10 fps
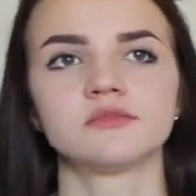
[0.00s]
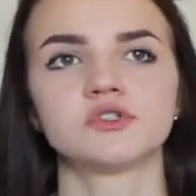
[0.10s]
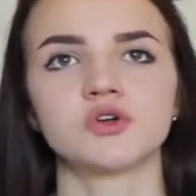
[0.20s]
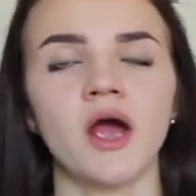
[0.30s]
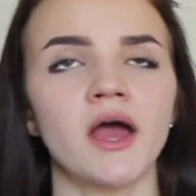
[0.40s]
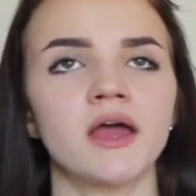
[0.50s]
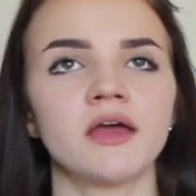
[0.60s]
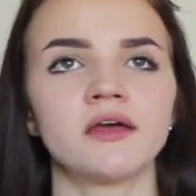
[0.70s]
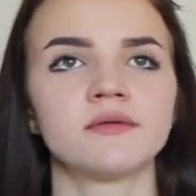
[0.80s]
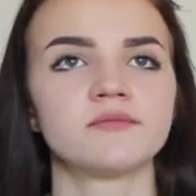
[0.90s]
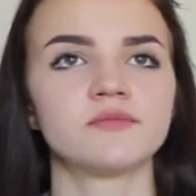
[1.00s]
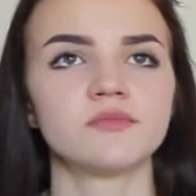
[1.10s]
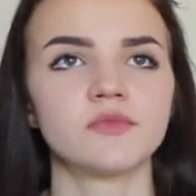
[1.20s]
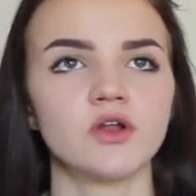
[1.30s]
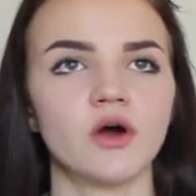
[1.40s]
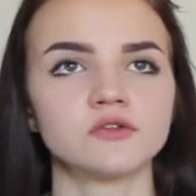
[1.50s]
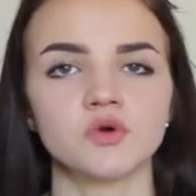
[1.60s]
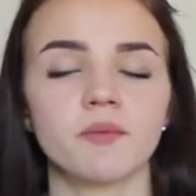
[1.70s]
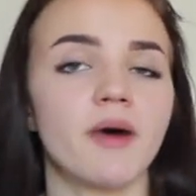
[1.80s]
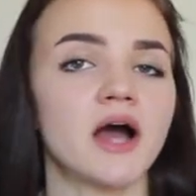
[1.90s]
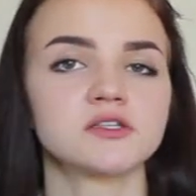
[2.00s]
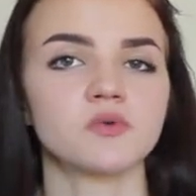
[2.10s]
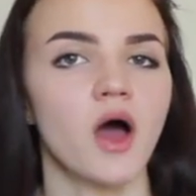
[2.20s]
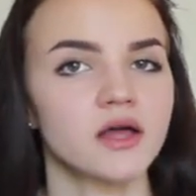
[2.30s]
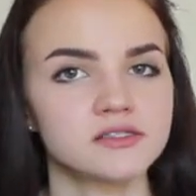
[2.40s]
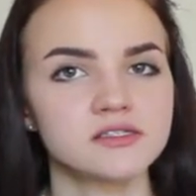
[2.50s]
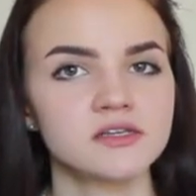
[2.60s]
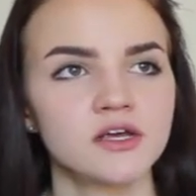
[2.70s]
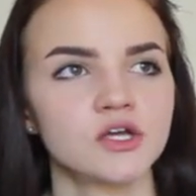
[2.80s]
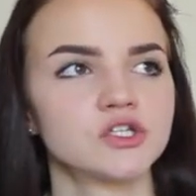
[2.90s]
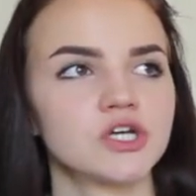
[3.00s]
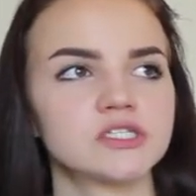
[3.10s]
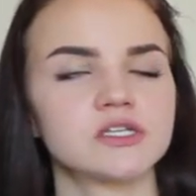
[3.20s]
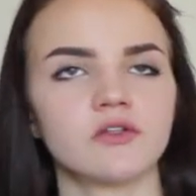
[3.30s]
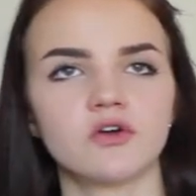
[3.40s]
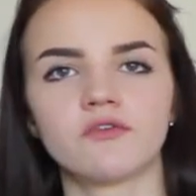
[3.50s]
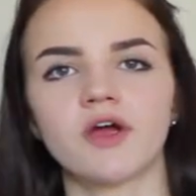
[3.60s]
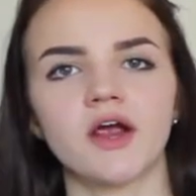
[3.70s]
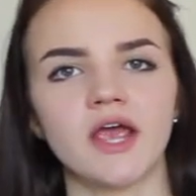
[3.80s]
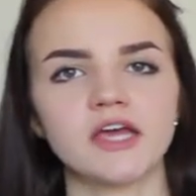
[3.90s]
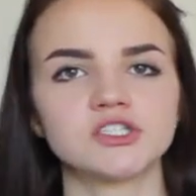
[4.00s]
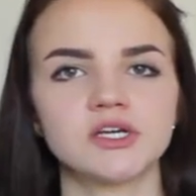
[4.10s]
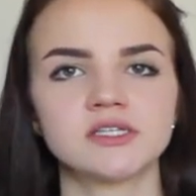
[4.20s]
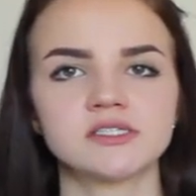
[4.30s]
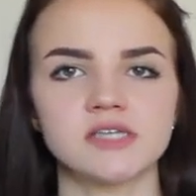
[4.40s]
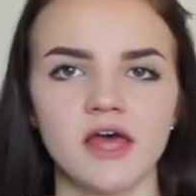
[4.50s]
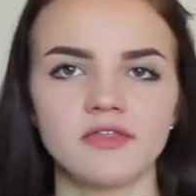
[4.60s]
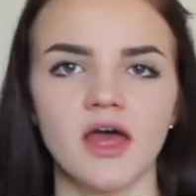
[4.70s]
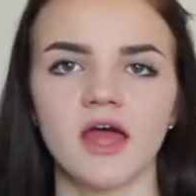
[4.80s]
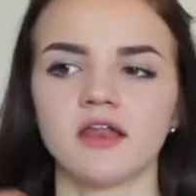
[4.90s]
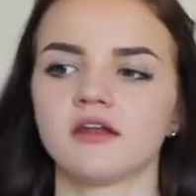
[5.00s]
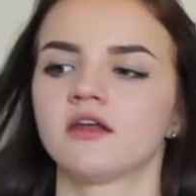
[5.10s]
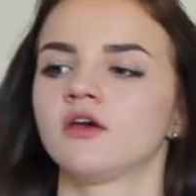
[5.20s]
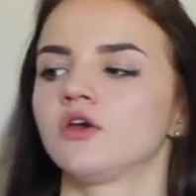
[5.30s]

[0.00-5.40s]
try, you know, doing box squats. Just little variations, and then